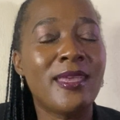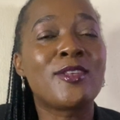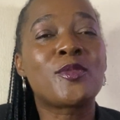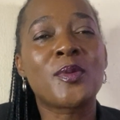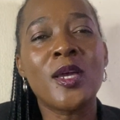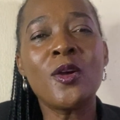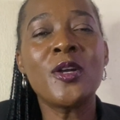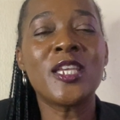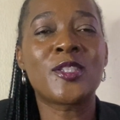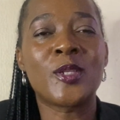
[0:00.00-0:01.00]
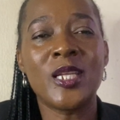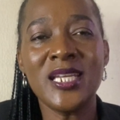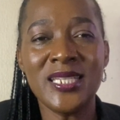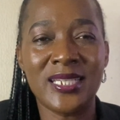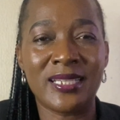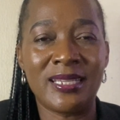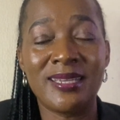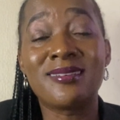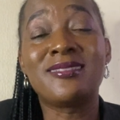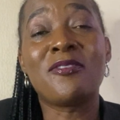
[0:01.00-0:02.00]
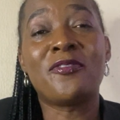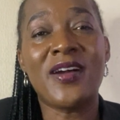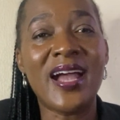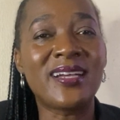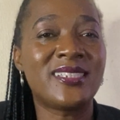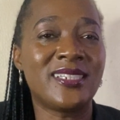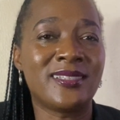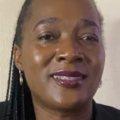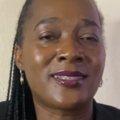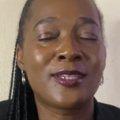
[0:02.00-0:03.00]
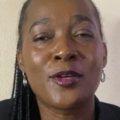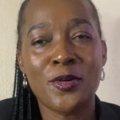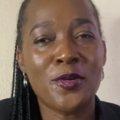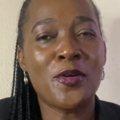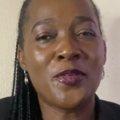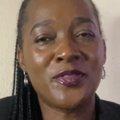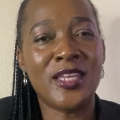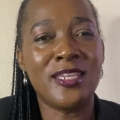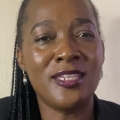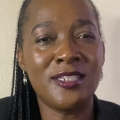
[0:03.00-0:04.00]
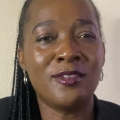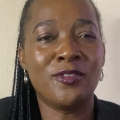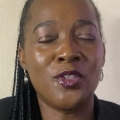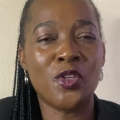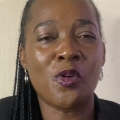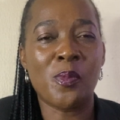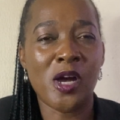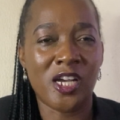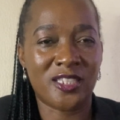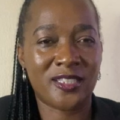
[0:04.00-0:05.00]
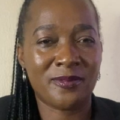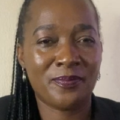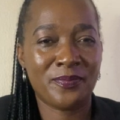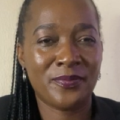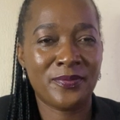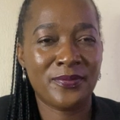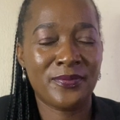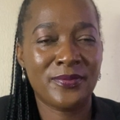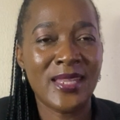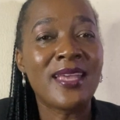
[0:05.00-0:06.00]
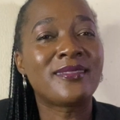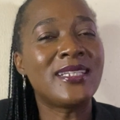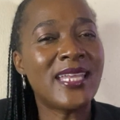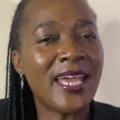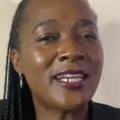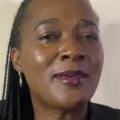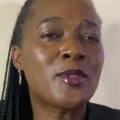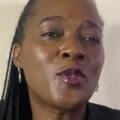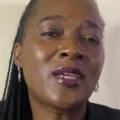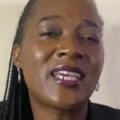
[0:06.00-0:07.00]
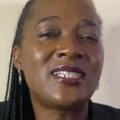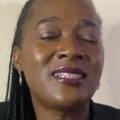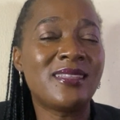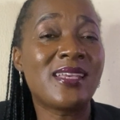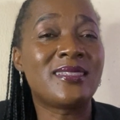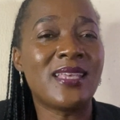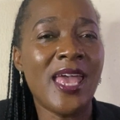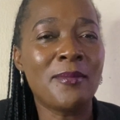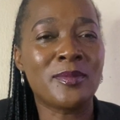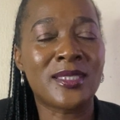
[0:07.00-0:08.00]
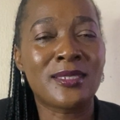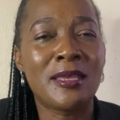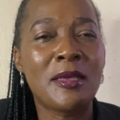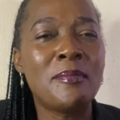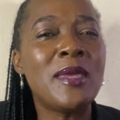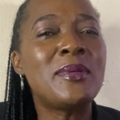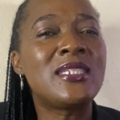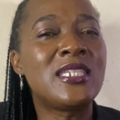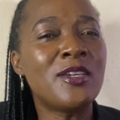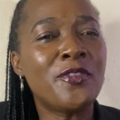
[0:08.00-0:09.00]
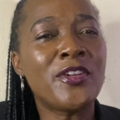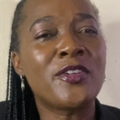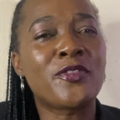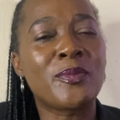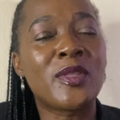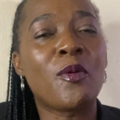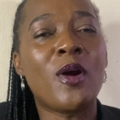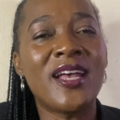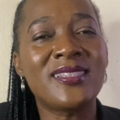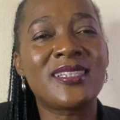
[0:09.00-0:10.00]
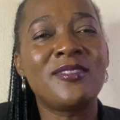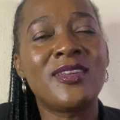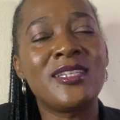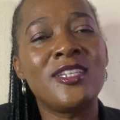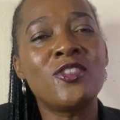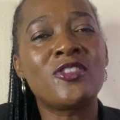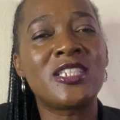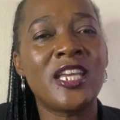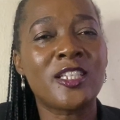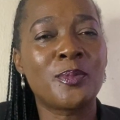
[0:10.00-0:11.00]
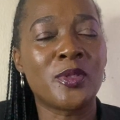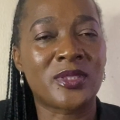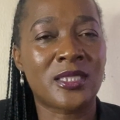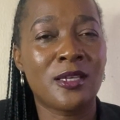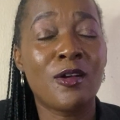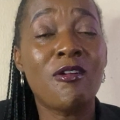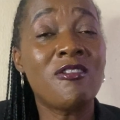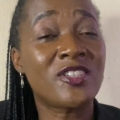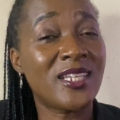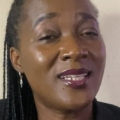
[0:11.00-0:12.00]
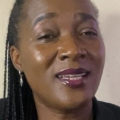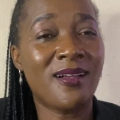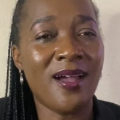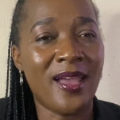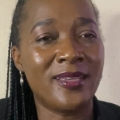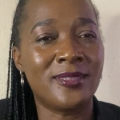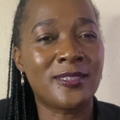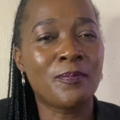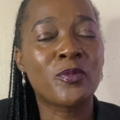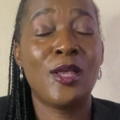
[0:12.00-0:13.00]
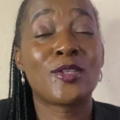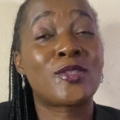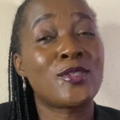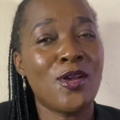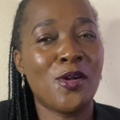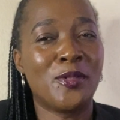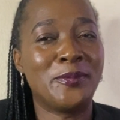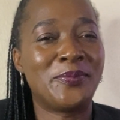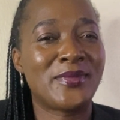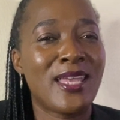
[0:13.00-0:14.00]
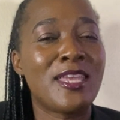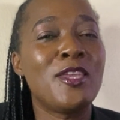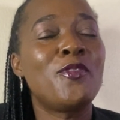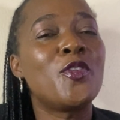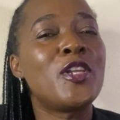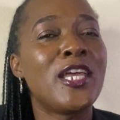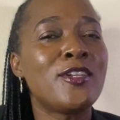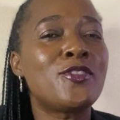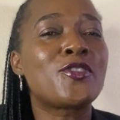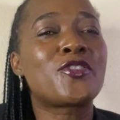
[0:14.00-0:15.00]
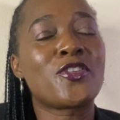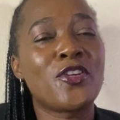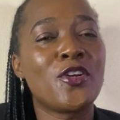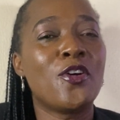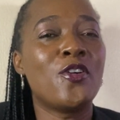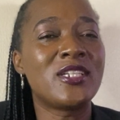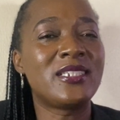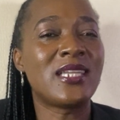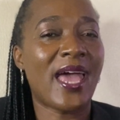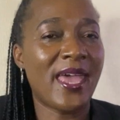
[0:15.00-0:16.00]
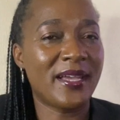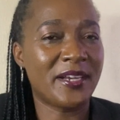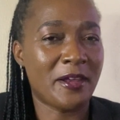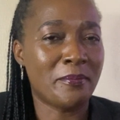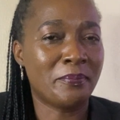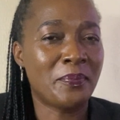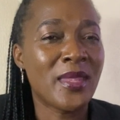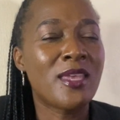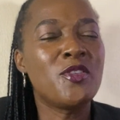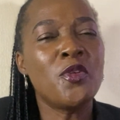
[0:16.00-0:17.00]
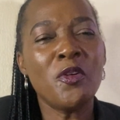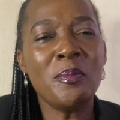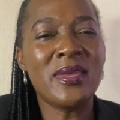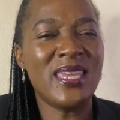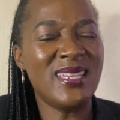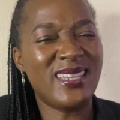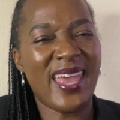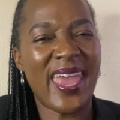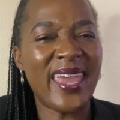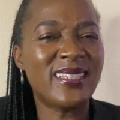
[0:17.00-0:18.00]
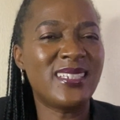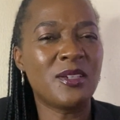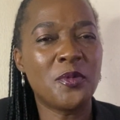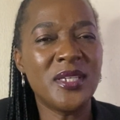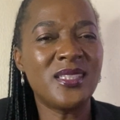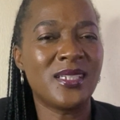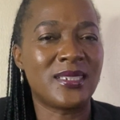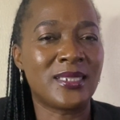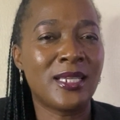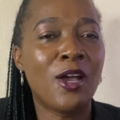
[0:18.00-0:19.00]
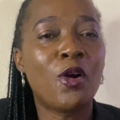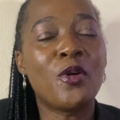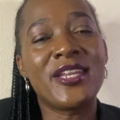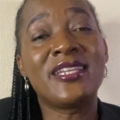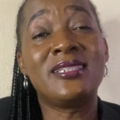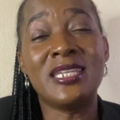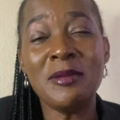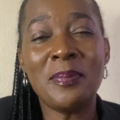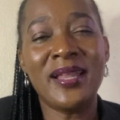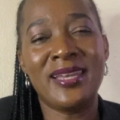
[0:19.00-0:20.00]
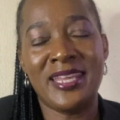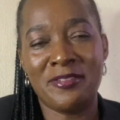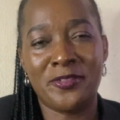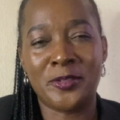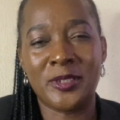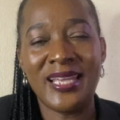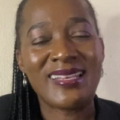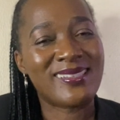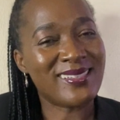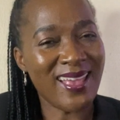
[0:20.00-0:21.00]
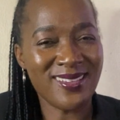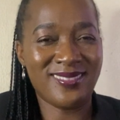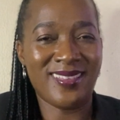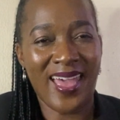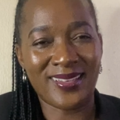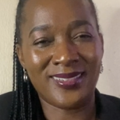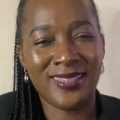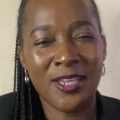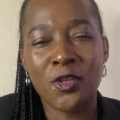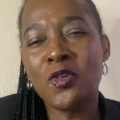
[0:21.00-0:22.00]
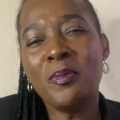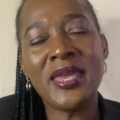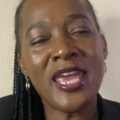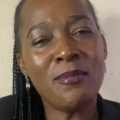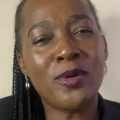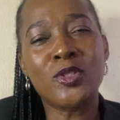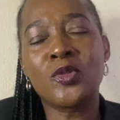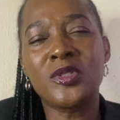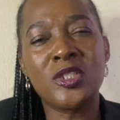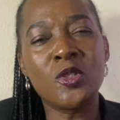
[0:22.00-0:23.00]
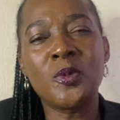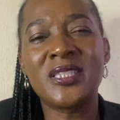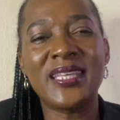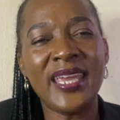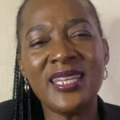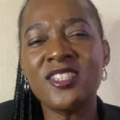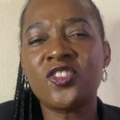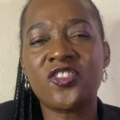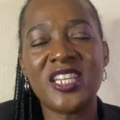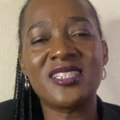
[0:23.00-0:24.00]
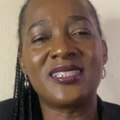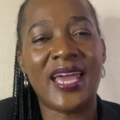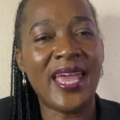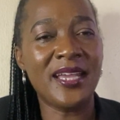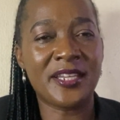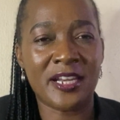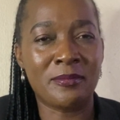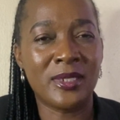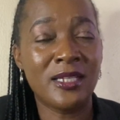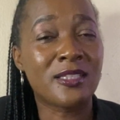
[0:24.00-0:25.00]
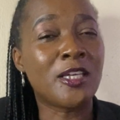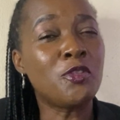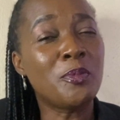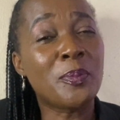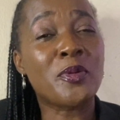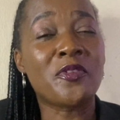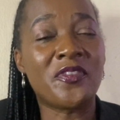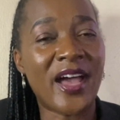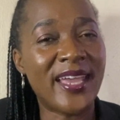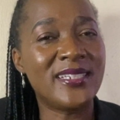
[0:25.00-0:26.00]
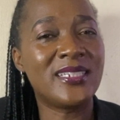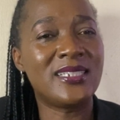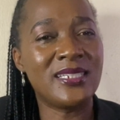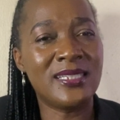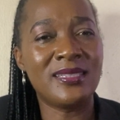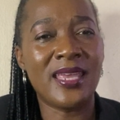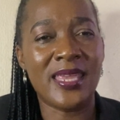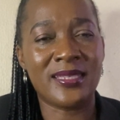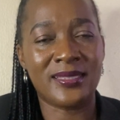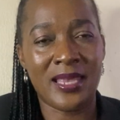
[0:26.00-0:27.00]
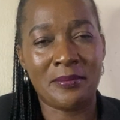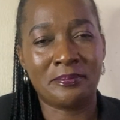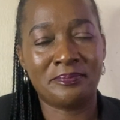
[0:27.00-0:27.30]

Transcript: as well as learning the functions of the individual parts. The diagrams you get in the exams may be different from the ones given in your textbooks or study guides. So, if you learn to draw your own diagram, you'll be interacting with it on a deeper level such that you'll be able to deal with any strange diagram that will be provided in the exam.